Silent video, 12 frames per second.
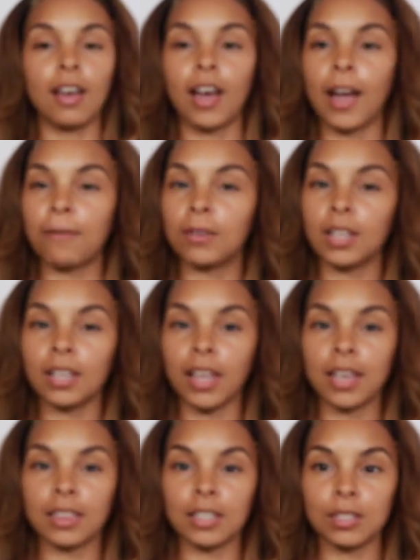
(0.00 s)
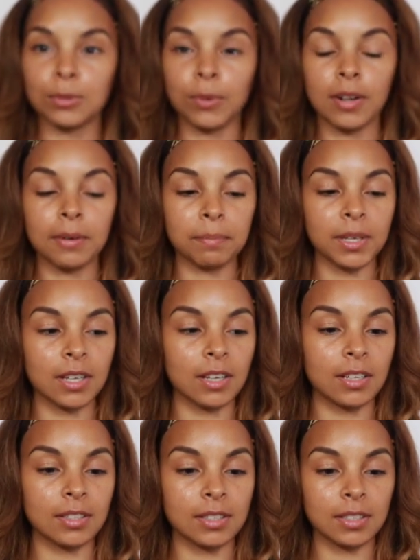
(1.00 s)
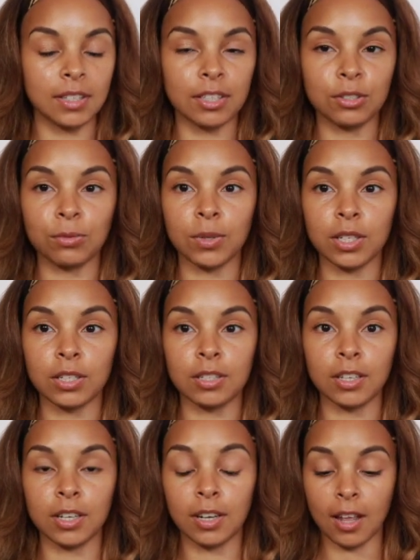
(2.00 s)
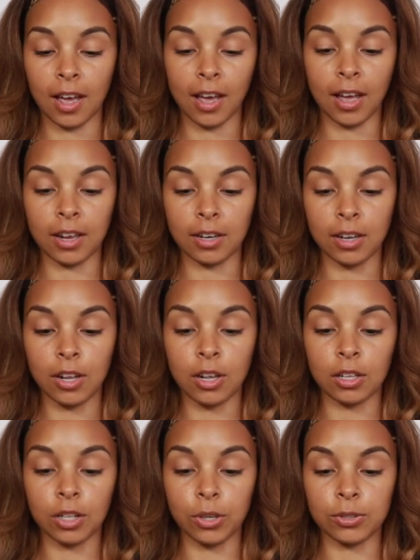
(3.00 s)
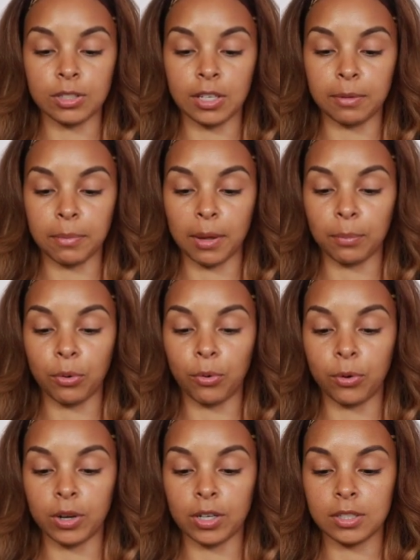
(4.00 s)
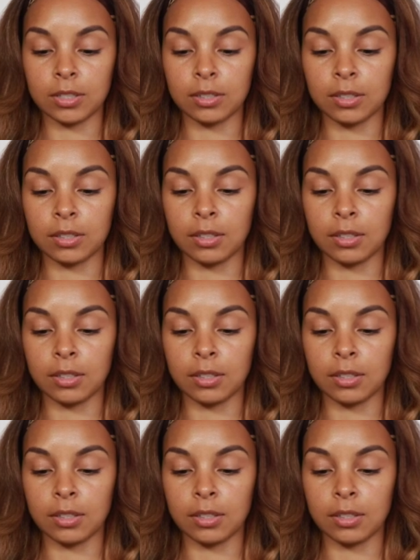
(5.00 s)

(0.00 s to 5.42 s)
I really like this one because it's really good at closing my pores.